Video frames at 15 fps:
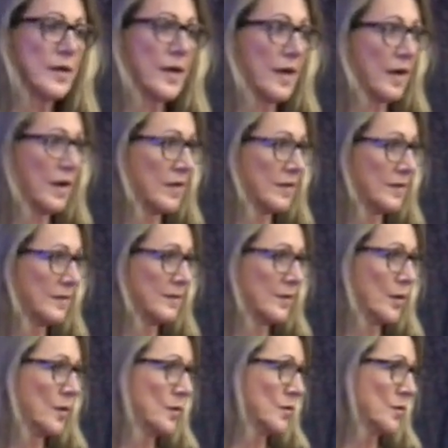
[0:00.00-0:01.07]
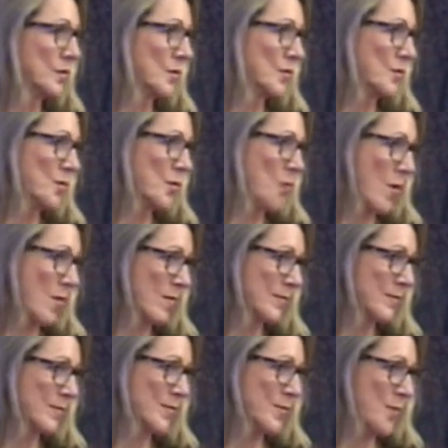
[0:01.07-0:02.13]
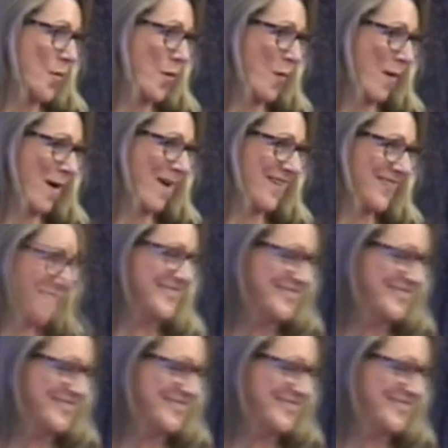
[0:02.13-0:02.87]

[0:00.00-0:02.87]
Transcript: Hal Doran,